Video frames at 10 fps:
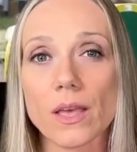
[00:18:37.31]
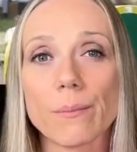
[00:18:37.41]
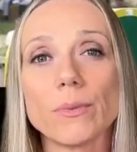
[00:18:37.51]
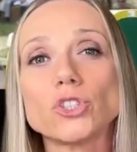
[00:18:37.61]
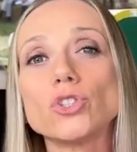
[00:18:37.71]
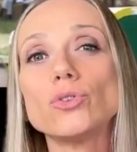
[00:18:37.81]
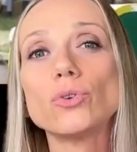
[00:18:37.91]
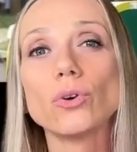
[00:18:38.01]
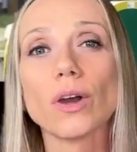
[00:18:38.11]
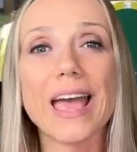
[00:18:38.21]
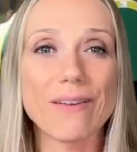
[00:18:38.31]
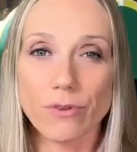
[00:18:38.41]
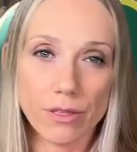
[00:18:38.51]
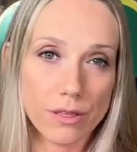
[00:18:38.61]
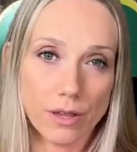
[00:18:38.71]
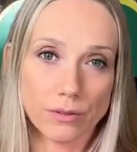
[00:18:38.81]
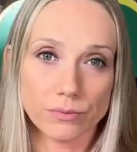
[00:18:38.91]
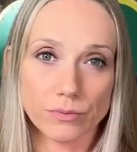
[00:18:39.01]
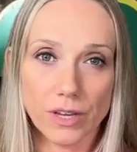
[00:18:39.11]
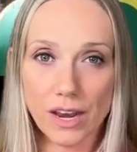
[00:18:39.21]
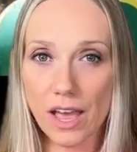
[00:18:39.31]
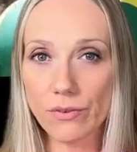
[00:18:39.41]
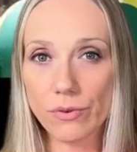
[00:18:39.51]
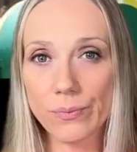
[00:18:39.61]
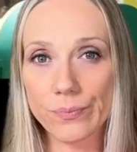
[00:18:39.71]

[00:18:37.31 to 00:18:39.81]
But to do everything in life